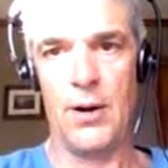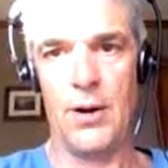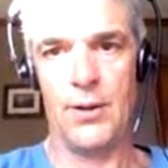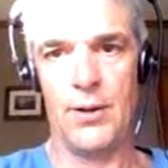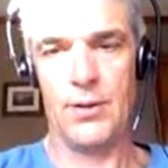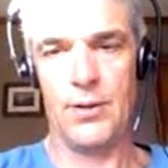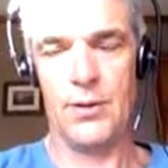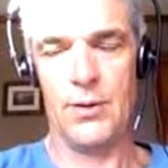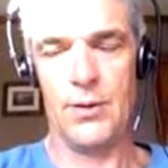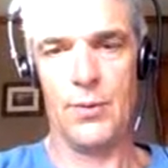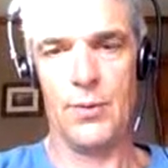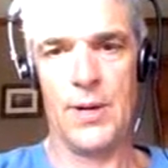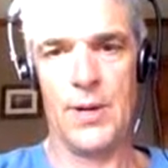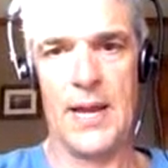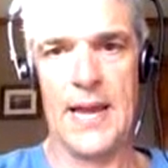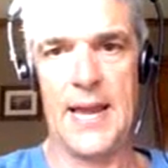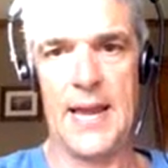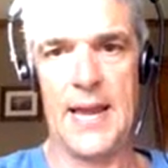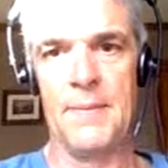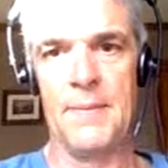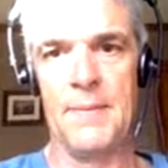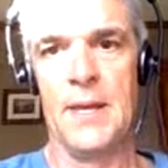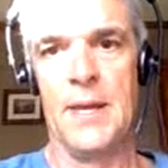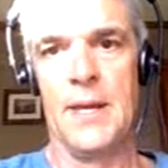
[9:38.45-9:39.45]
Okay,
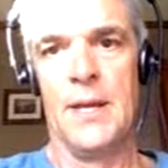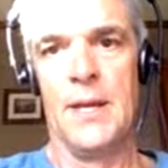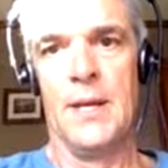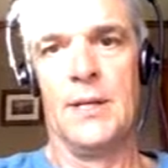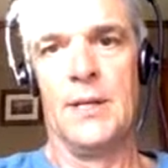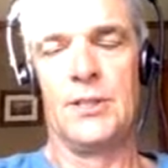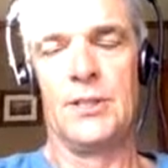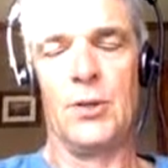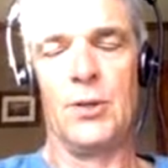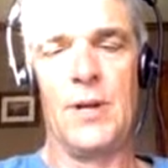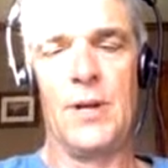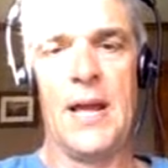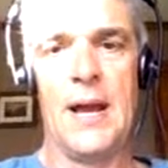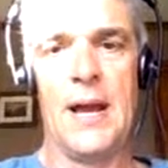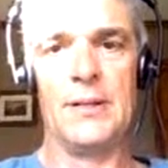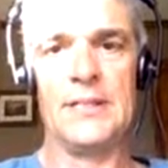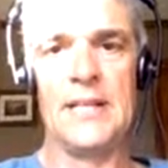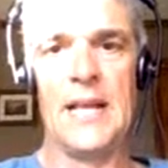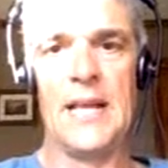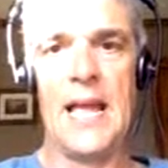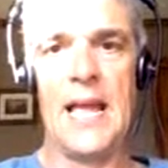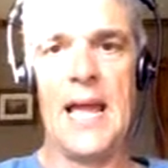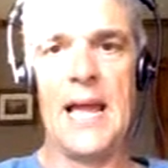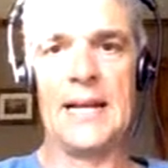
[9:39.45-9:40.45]
so now it's
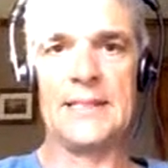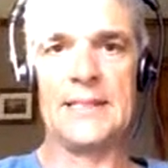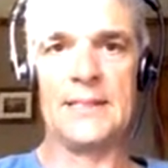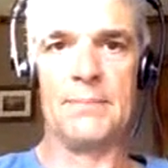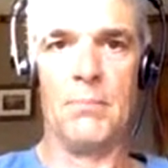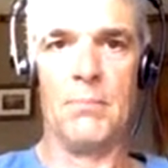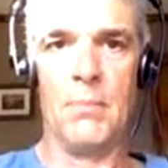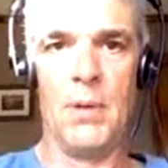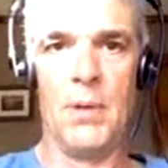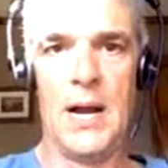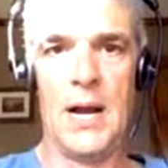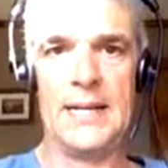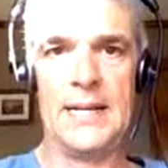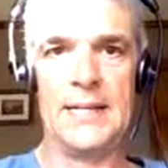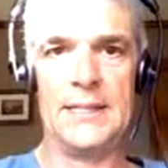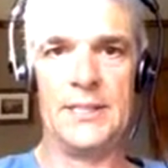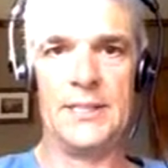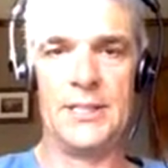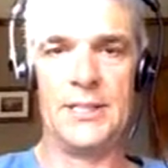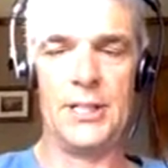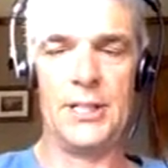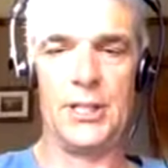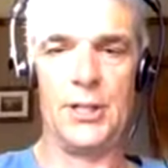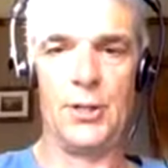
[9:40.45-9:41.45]
x minus
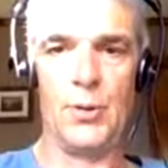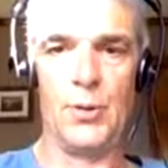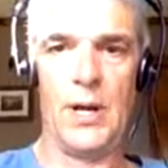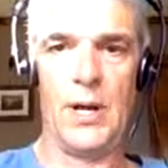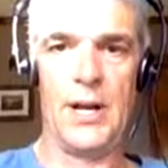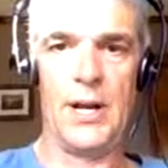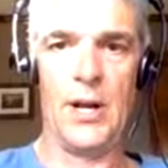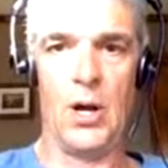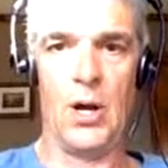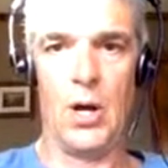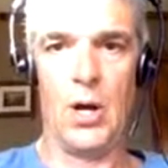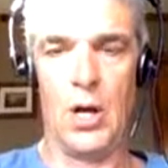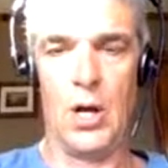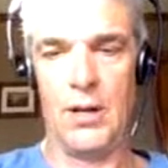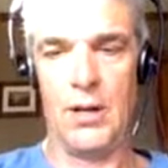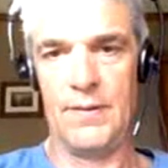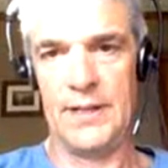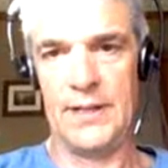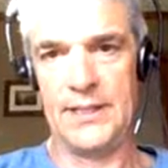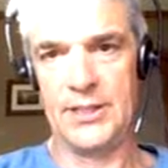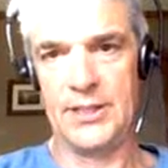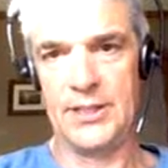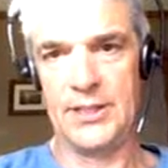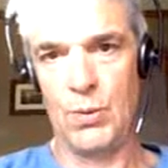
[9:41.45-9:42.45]
2 and all of it
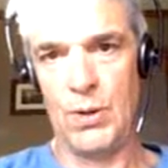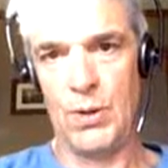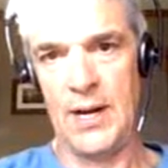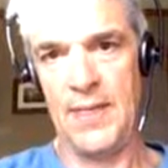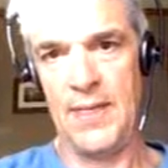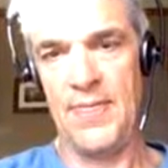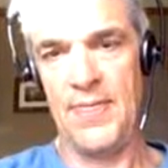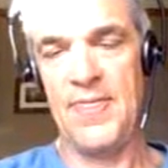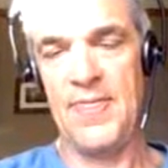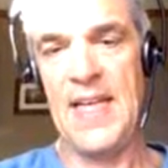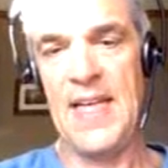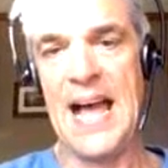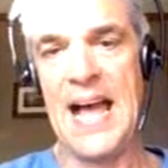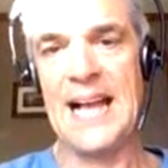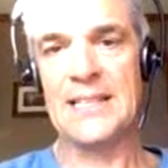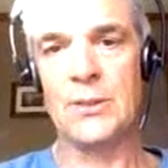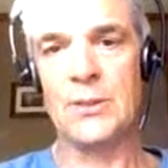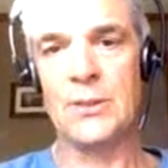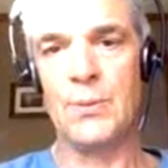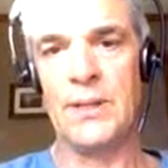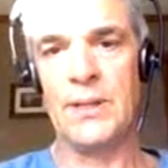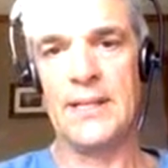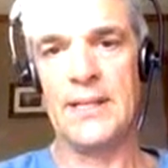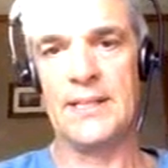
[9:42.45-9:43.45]
is squared, and that's
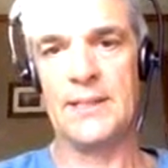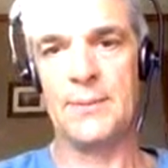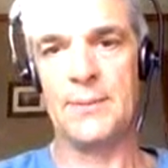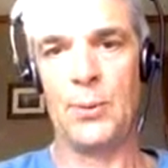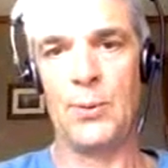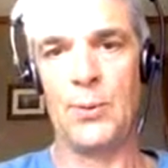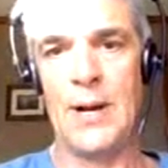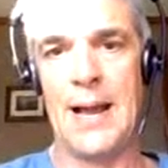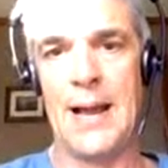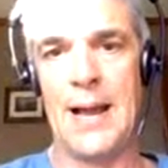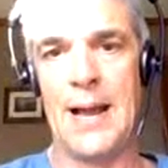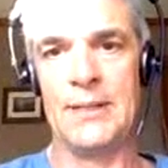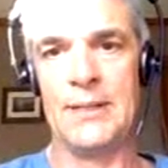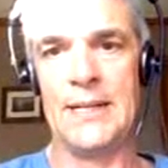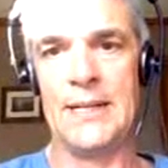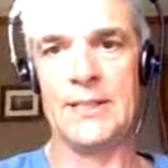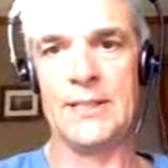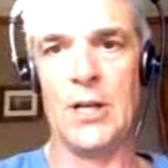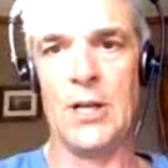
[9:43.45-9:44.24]
what this parabola does.